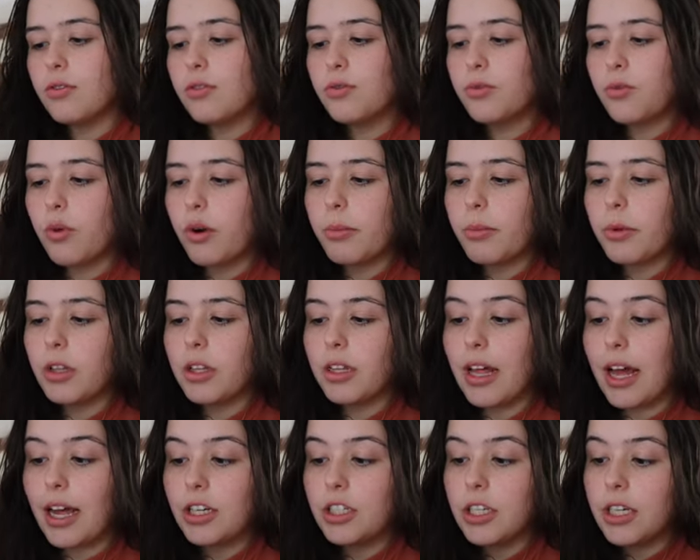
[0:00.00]
formal
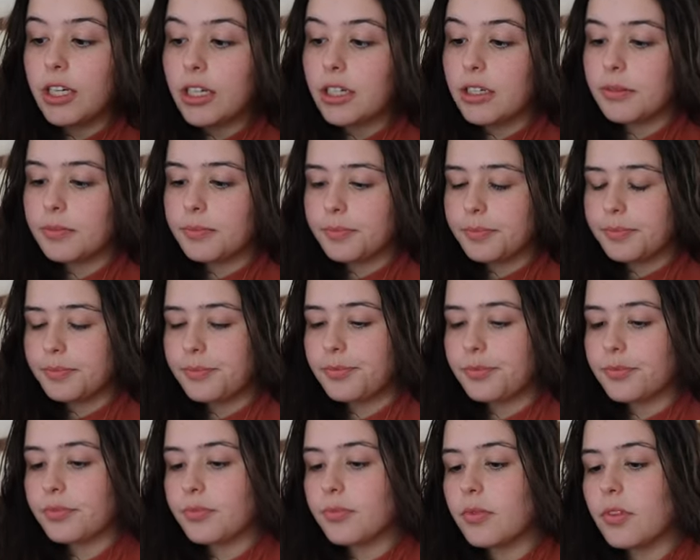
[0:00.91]
logic.
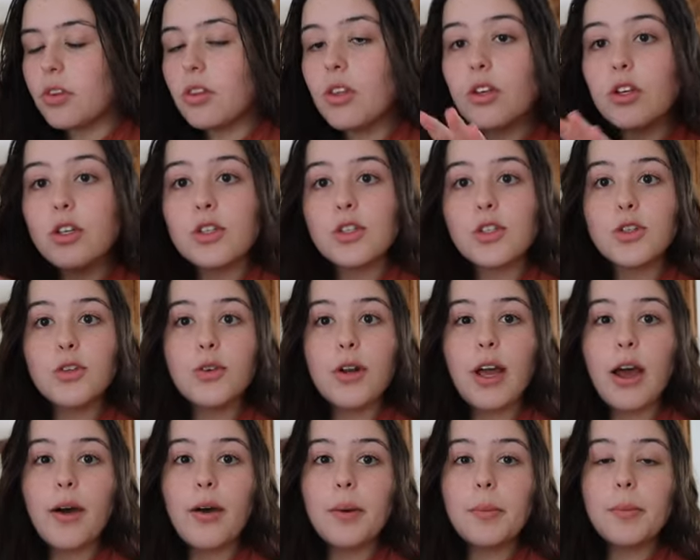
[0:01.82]
So
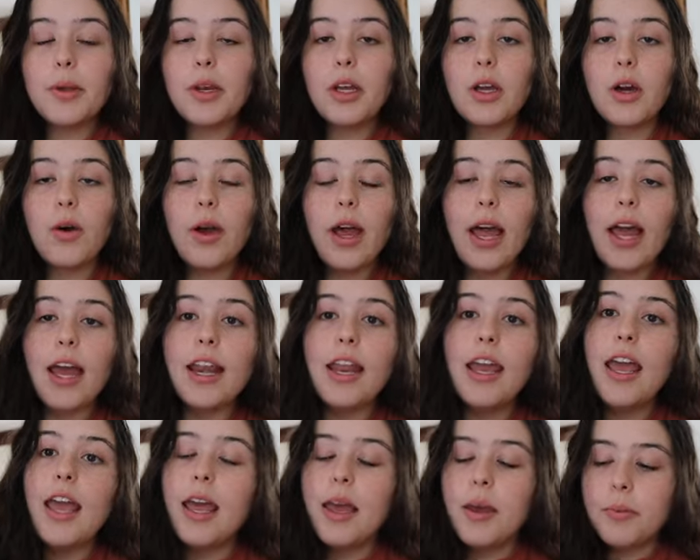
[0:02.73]
now I'm going to go ahead,